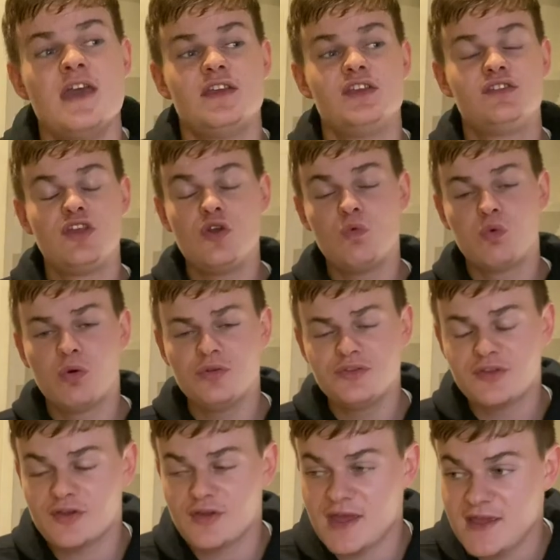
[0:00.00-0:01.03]
You do
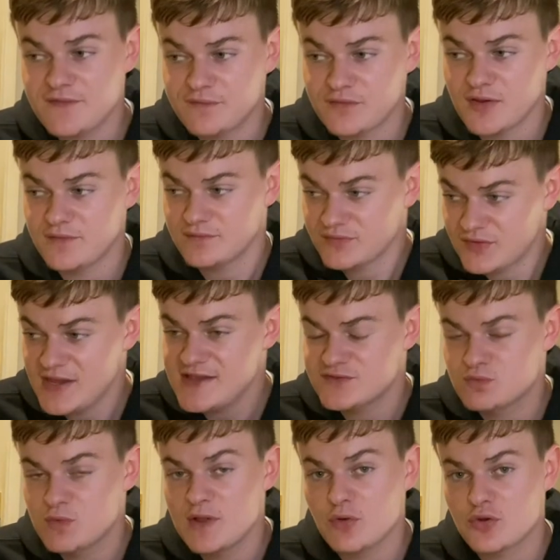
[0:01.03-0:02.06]
wonder if these
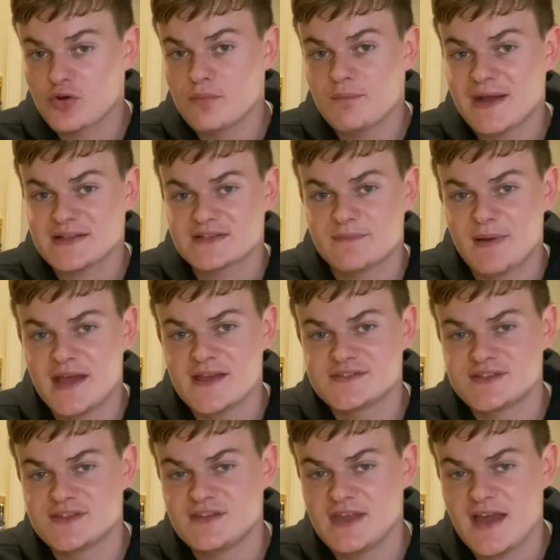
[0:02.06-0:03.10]
will come back to bite us
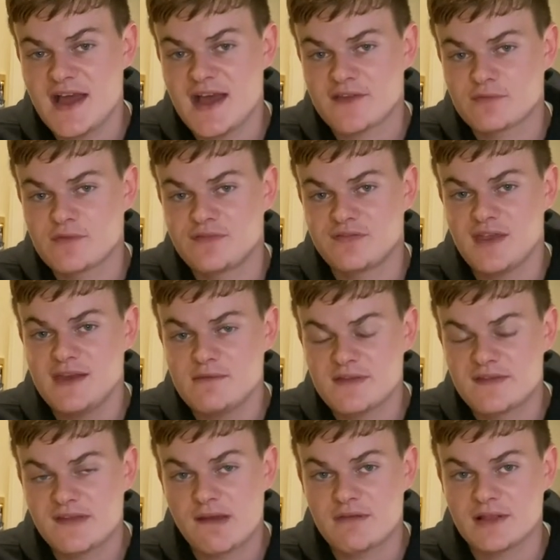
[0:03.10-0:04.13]
in the arse. We've seen it
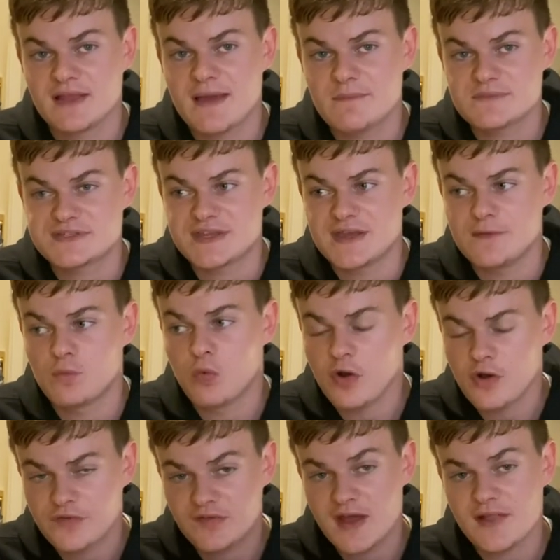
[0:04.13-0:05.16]
with Tarek Lamptey.
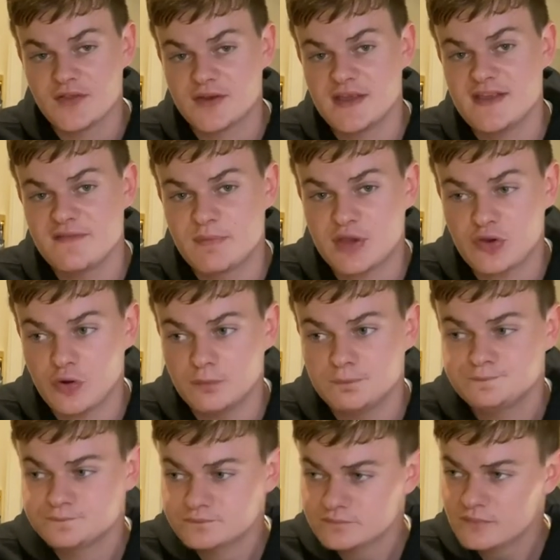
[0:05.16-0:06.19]
What a talent he's become.
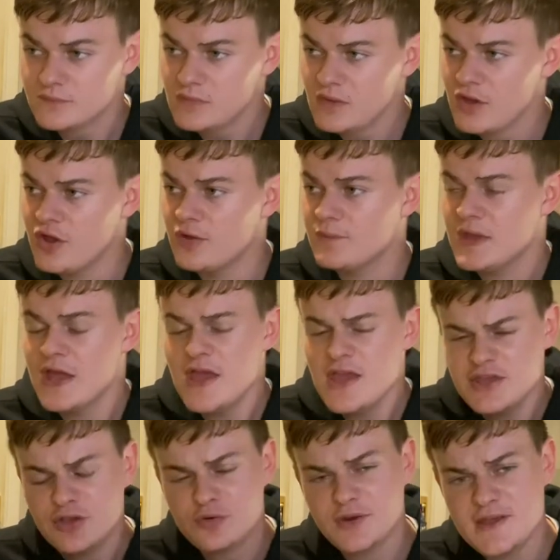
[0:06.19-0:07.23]

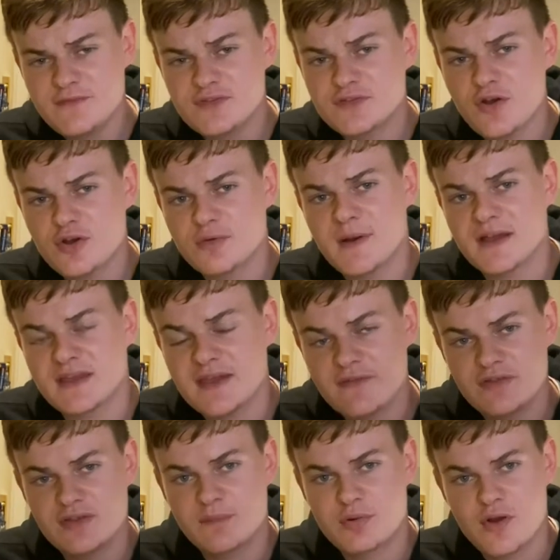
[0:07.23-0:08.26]
You could even talk about
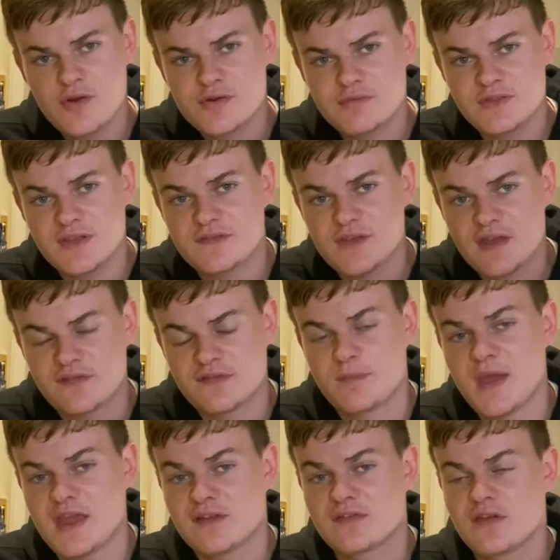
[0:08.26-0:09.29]
Kevin De Bruyne in this
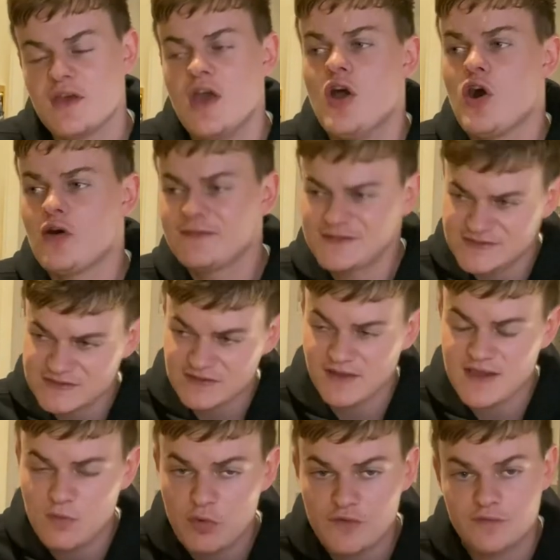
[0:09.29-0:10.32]
aspect. Obviously,
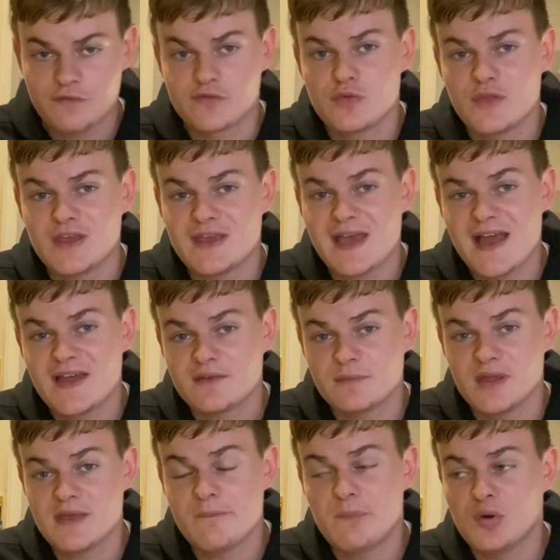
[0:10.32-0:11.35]
he wasn't through the
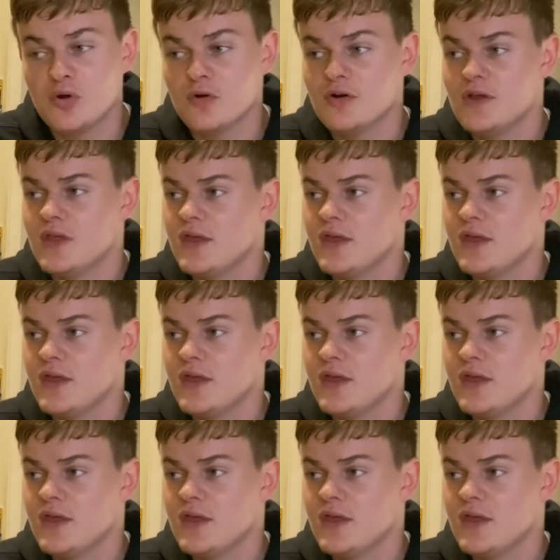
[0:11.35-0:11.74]
academy, but